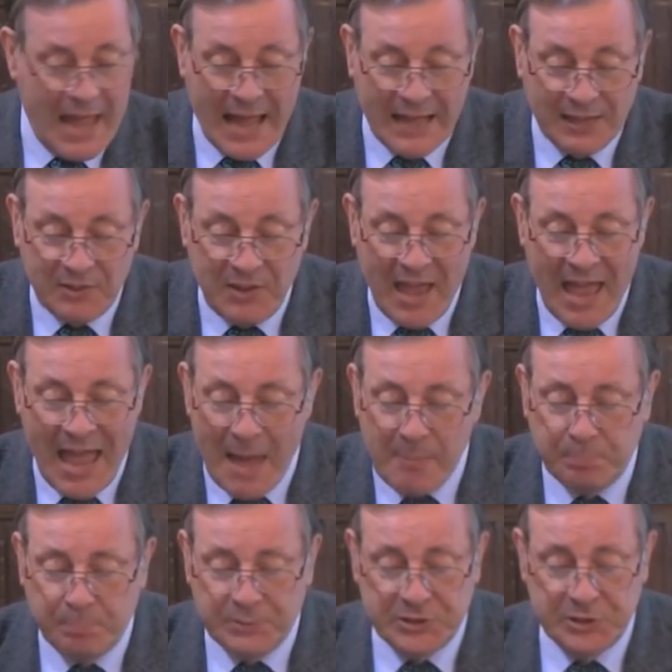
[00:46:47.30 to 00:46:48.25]
and
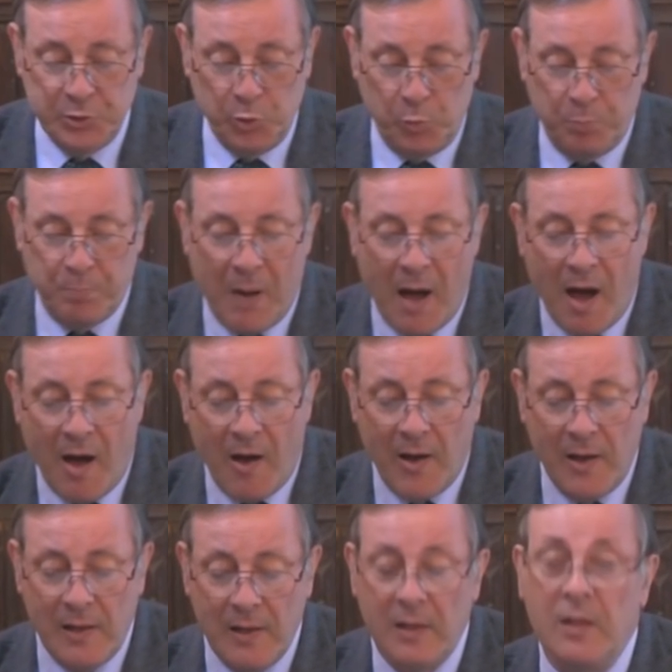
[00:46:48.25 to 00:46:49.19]
absolute
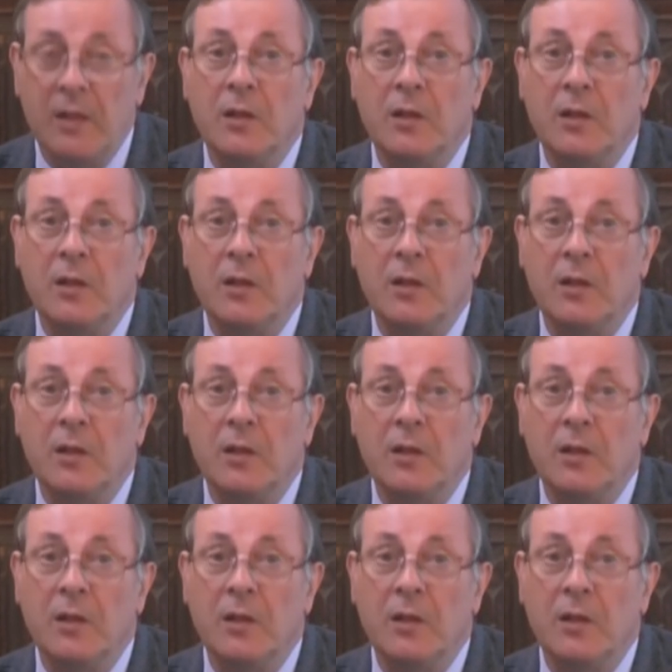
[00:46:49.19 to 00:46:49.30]
power